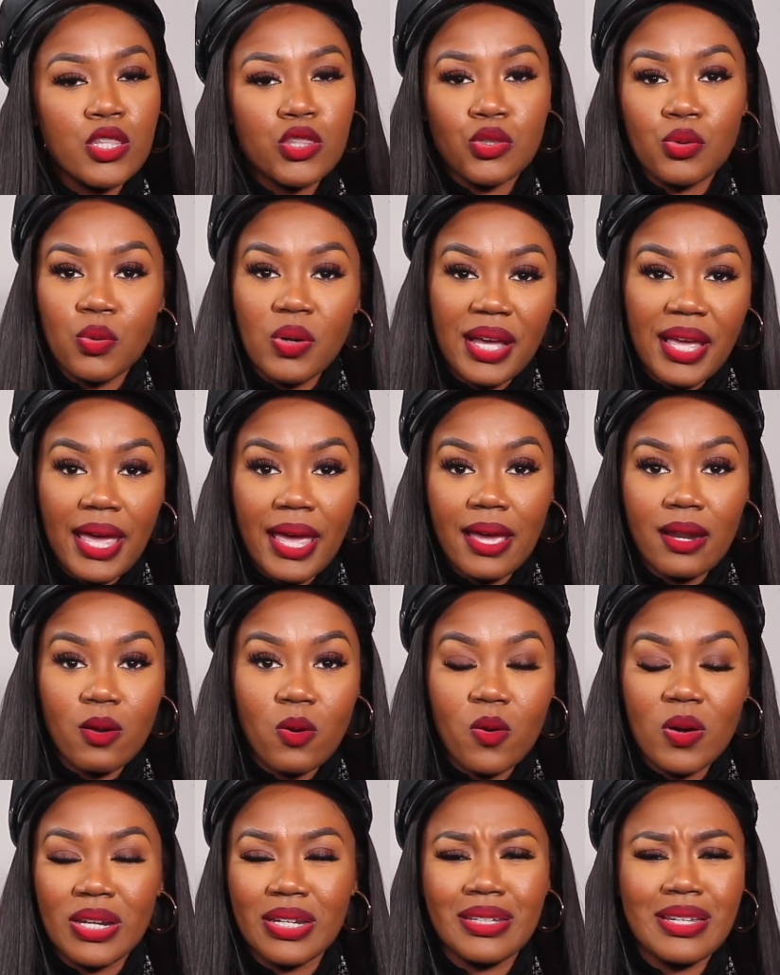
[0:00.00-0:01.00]
Throw a hat
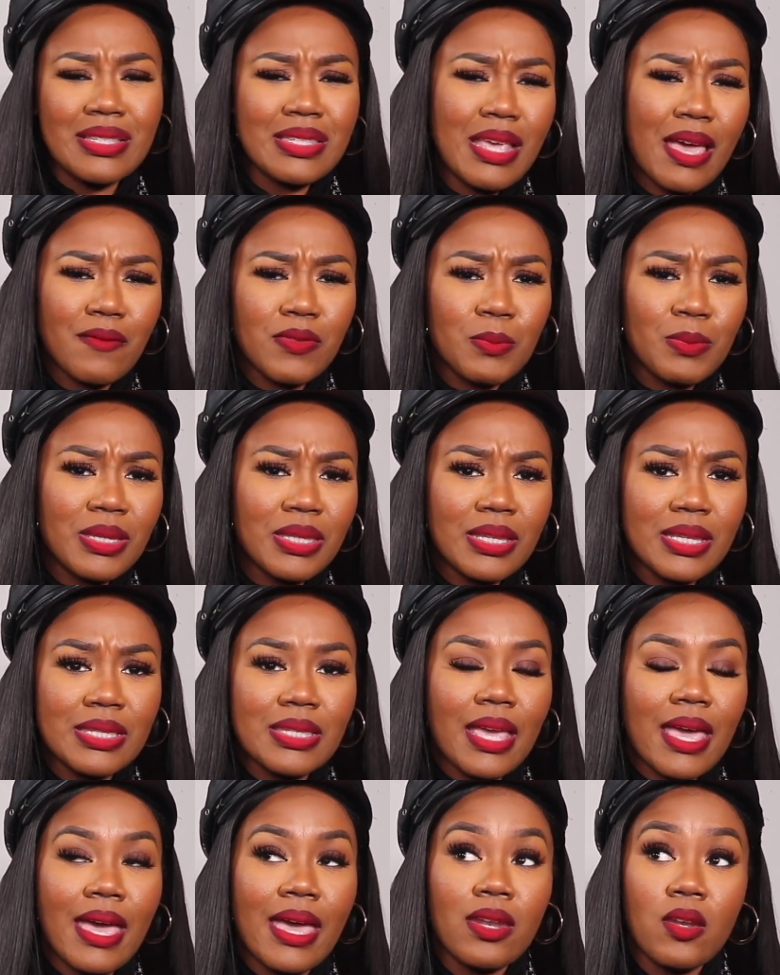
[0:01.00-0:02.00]
on. Doesn't have to be this
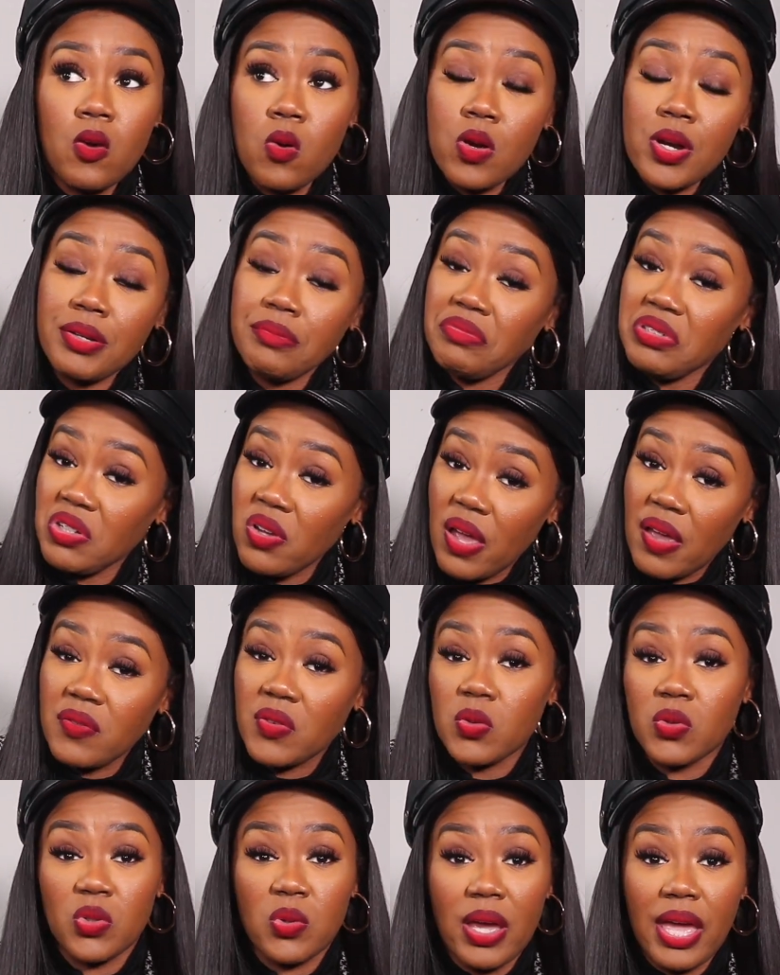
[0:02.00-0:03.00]
hat or you don't have
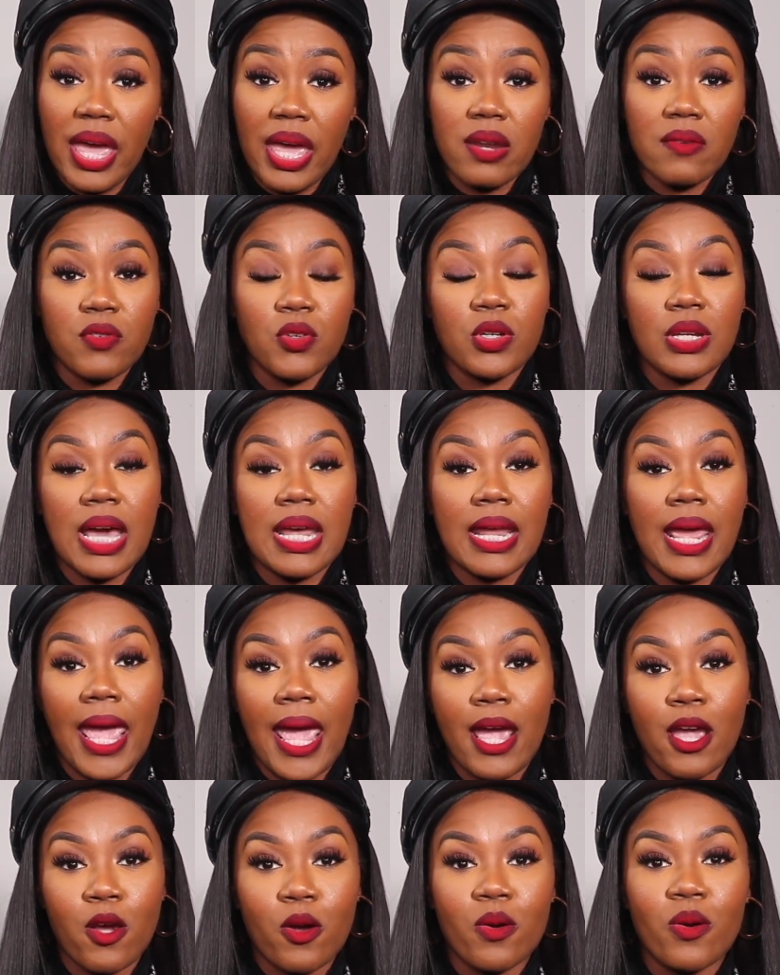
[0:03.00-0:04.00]
to do a hat if you're not a
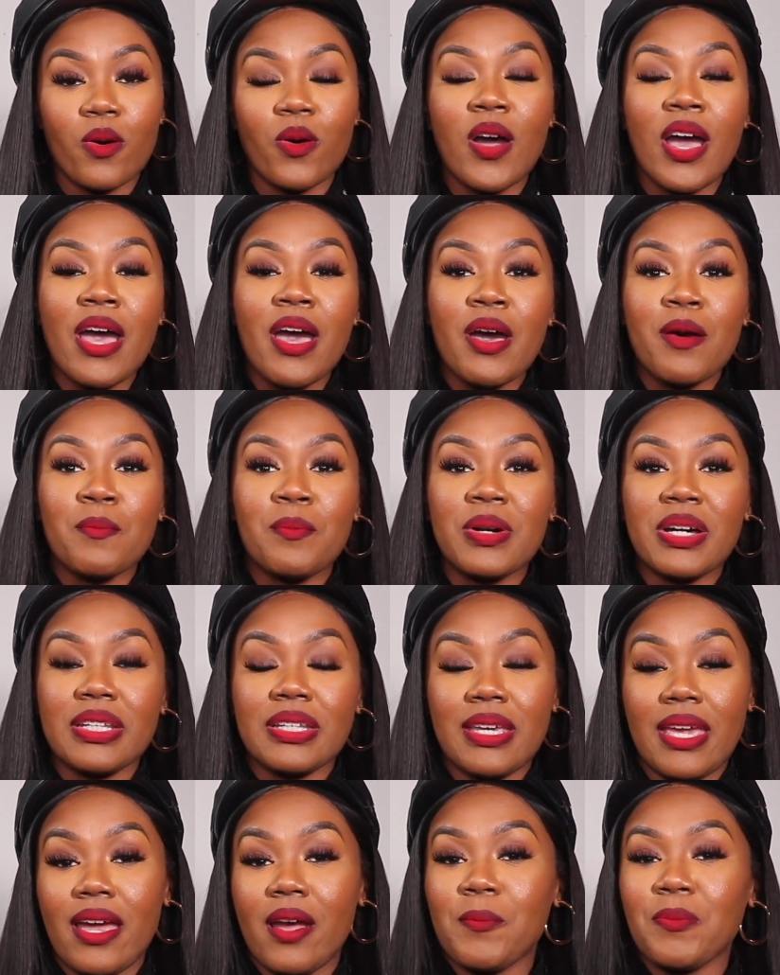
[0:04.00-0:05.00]
hat girl. But
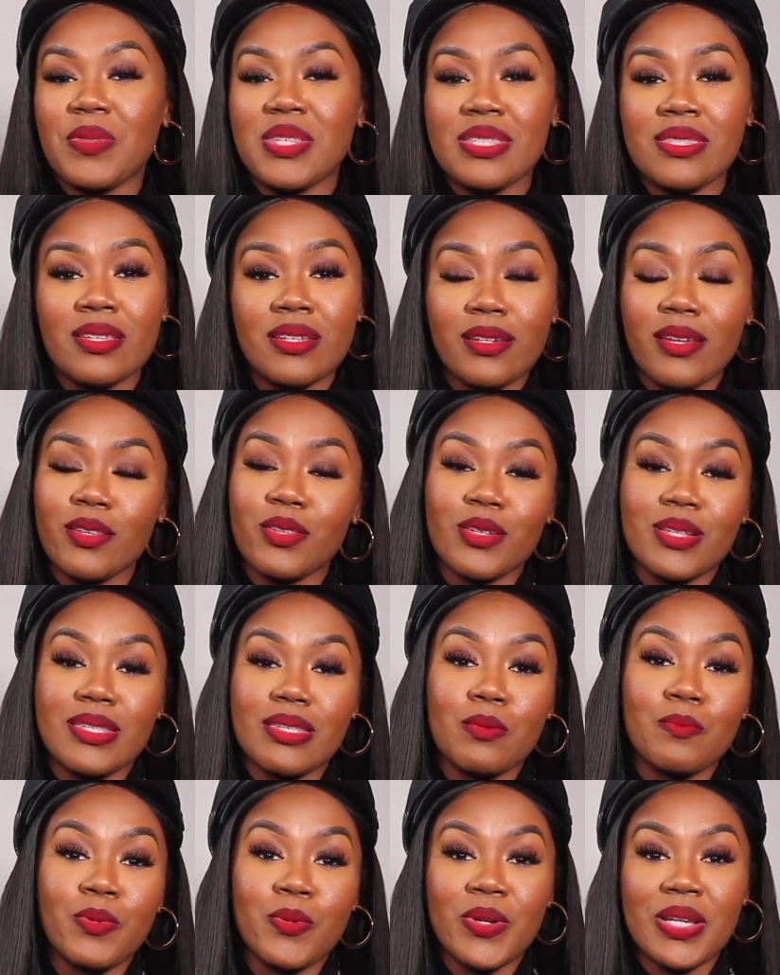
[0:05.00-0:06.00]
yeah, this is another
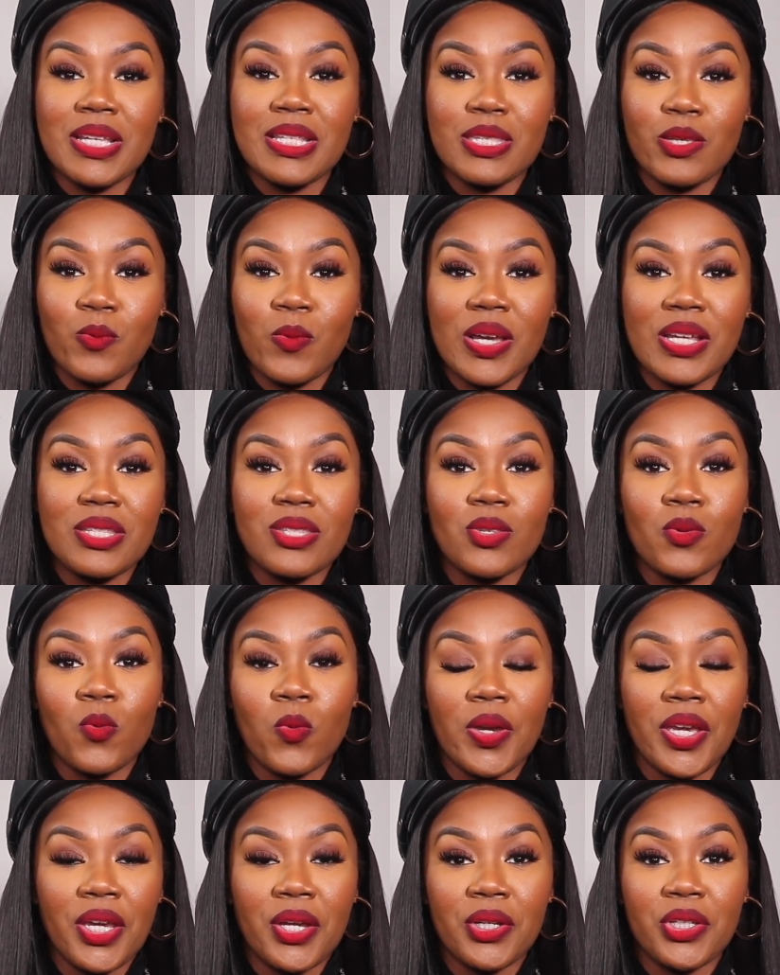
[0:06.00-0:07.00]
simple, easy way to
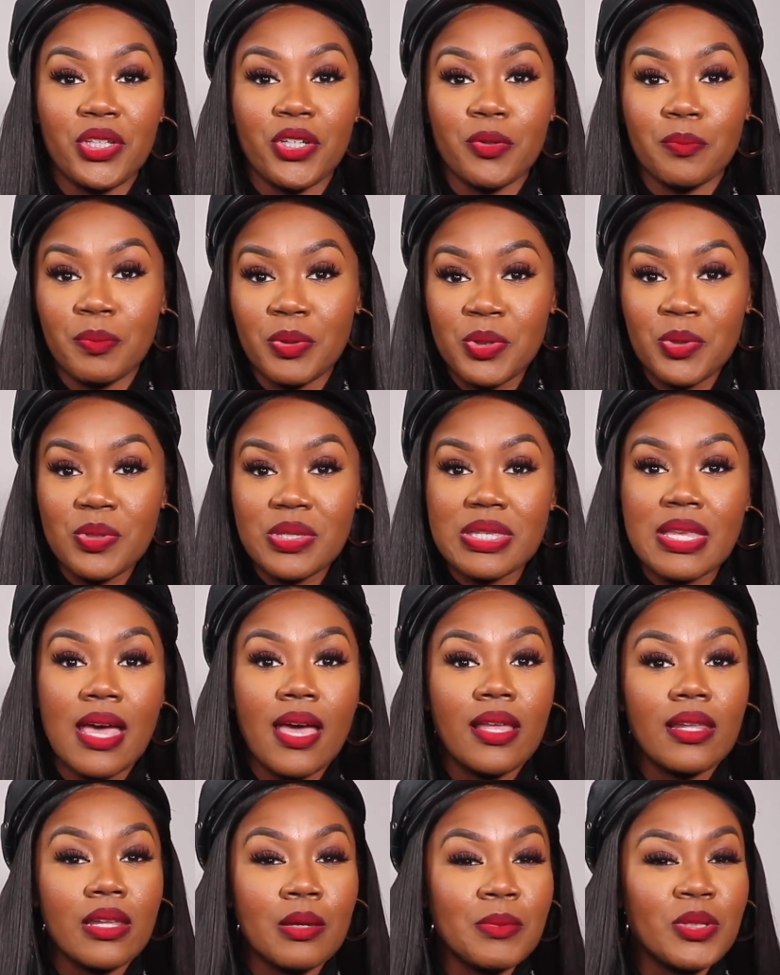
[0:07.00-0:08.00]
wear your boots.
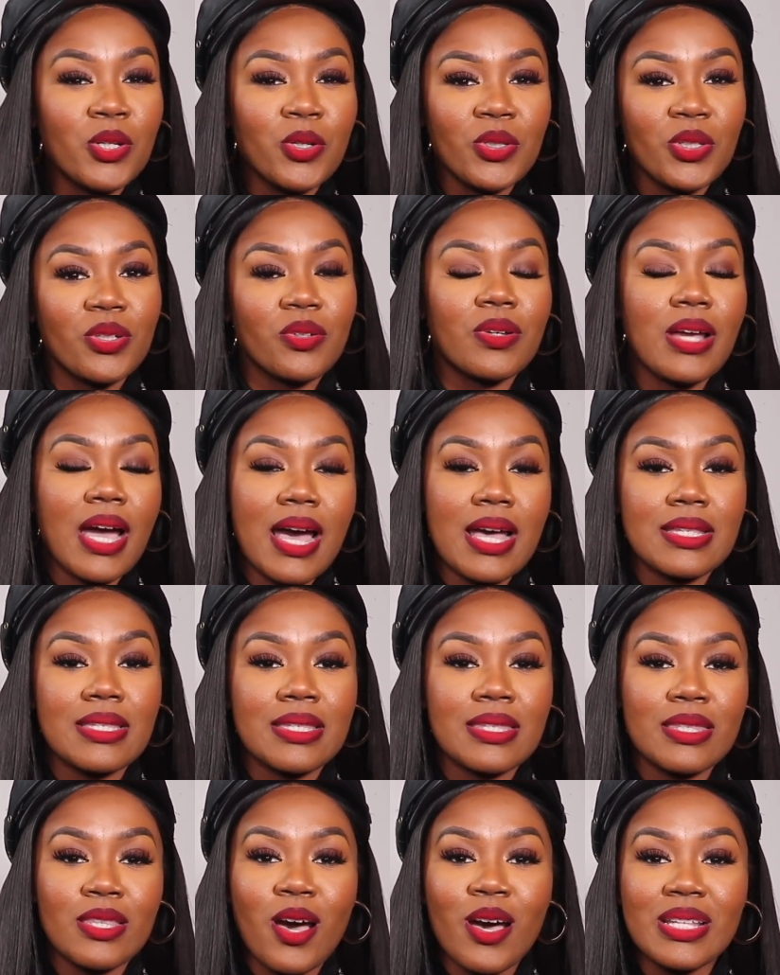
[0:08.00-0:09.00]
Let me know you guys'
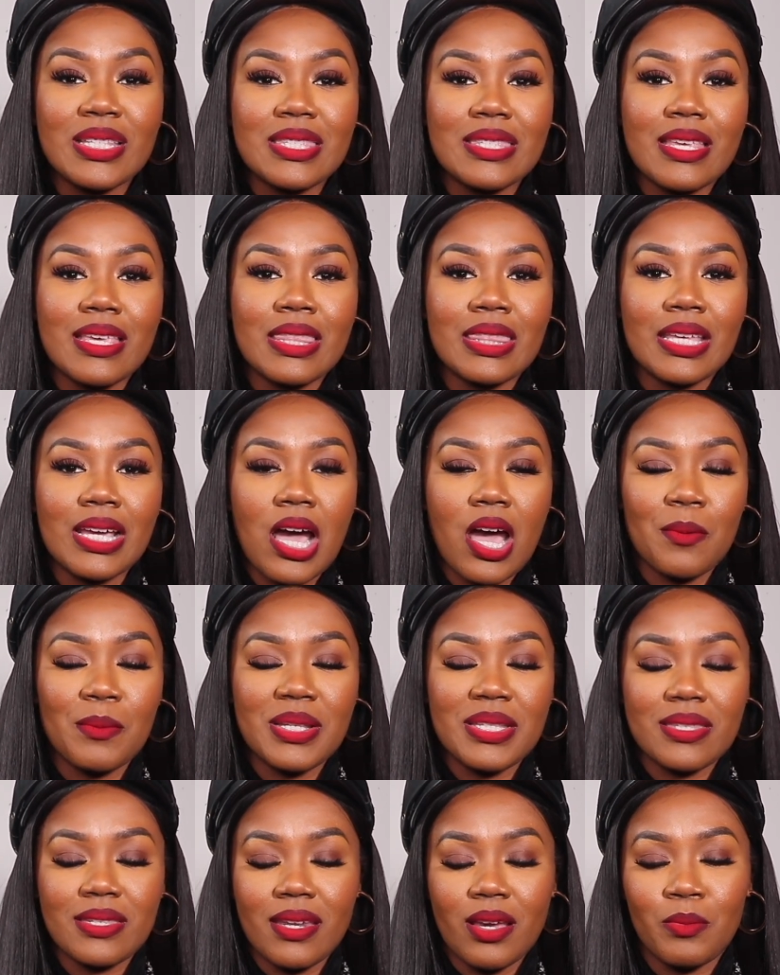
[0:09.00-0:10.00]
thoughts in the
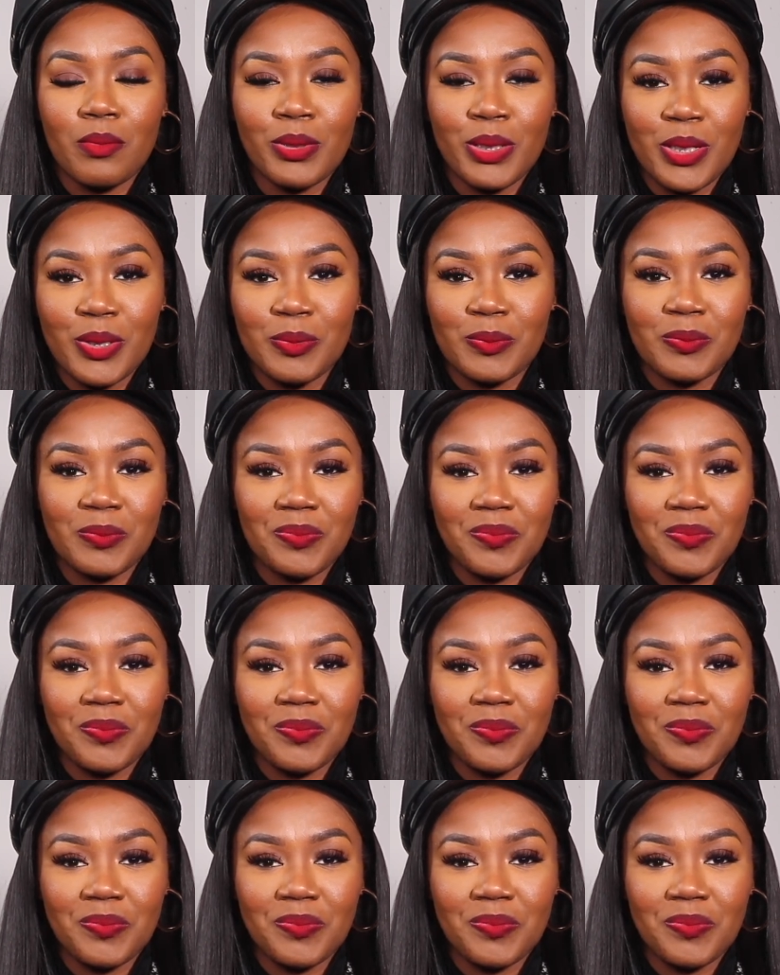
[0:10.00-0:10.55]
comments down below.